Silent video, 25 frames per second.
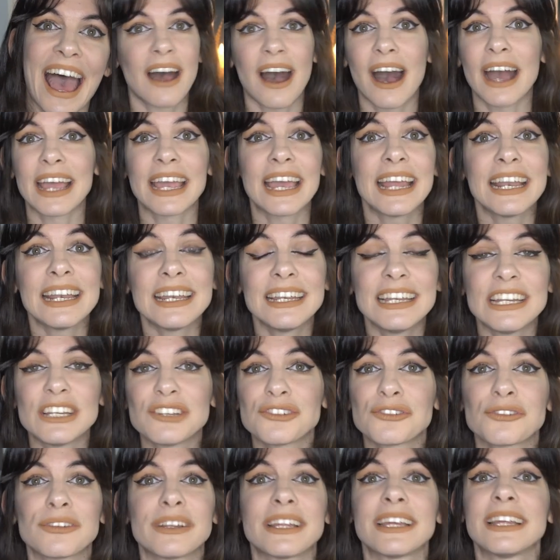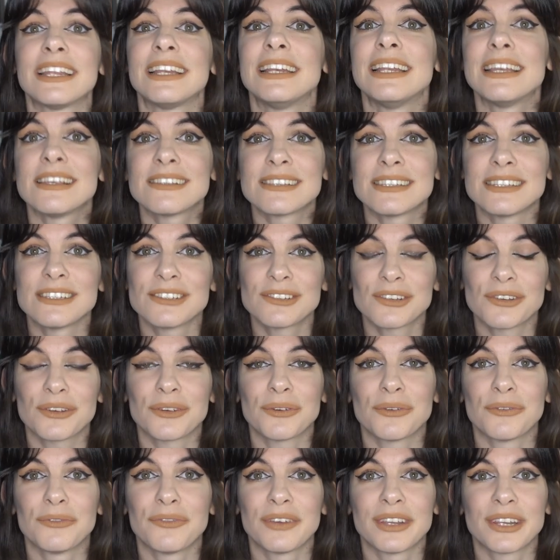I literally listen
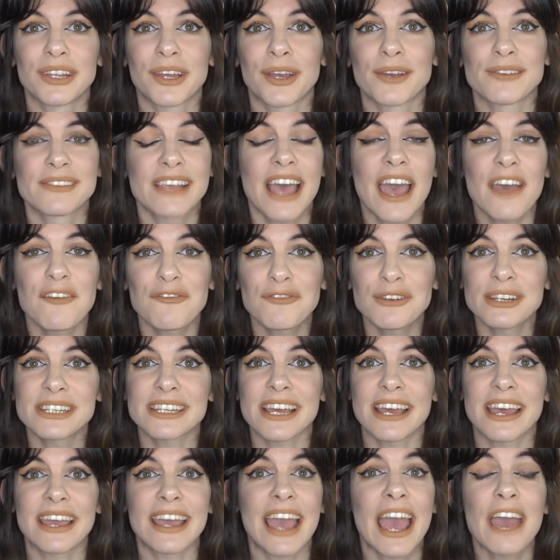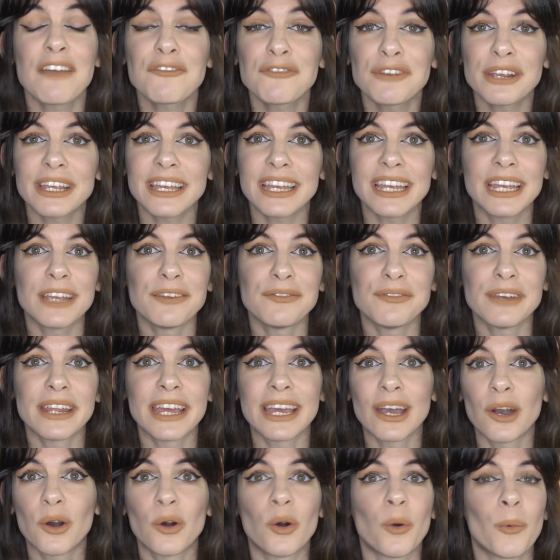to videos every day, every
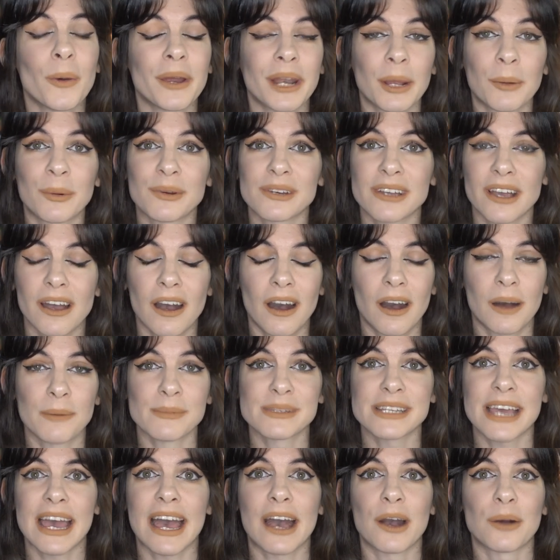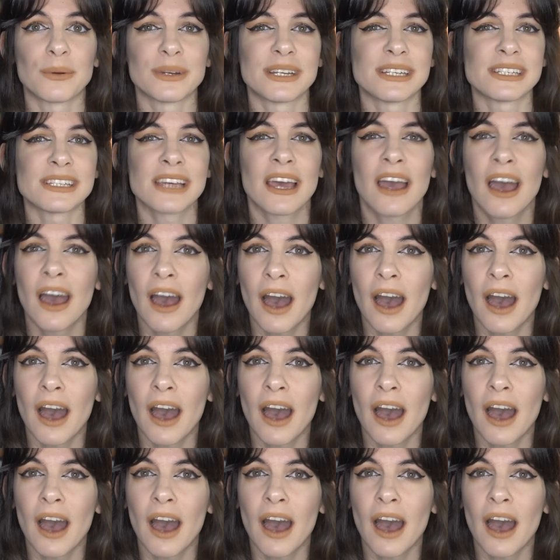evening, or when I want to calm down, and